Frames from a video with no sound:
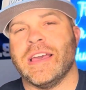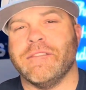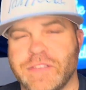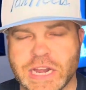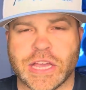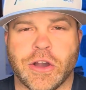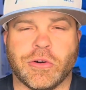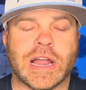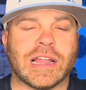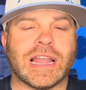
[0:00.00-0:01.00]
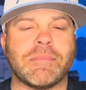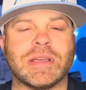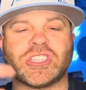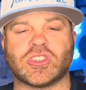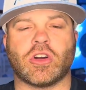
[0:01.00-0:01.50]
video. Now, let
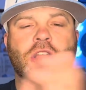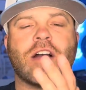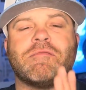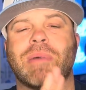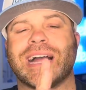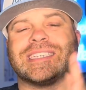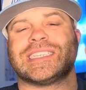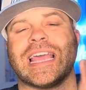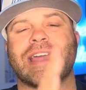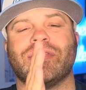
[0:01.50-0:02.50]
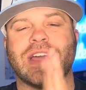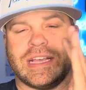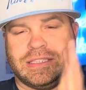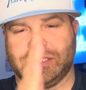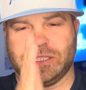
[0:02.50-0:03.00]
me start off by saying
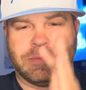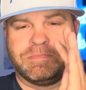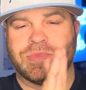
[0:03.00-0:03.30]
this.